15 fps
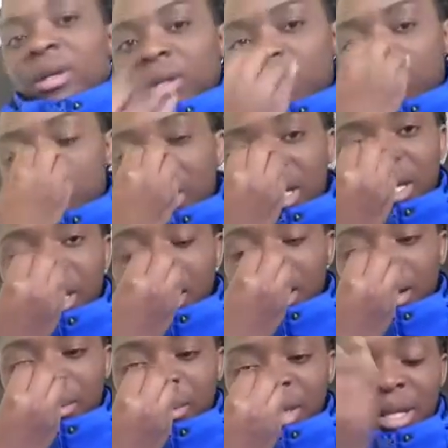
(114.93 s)

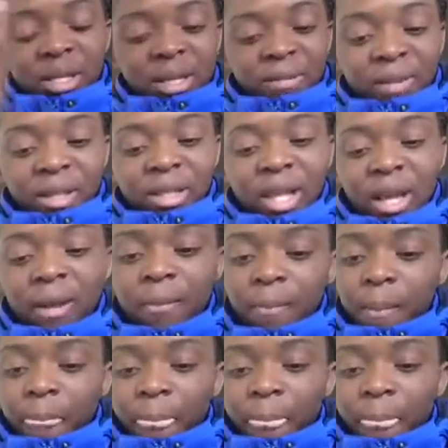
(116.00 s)
and stuff like that.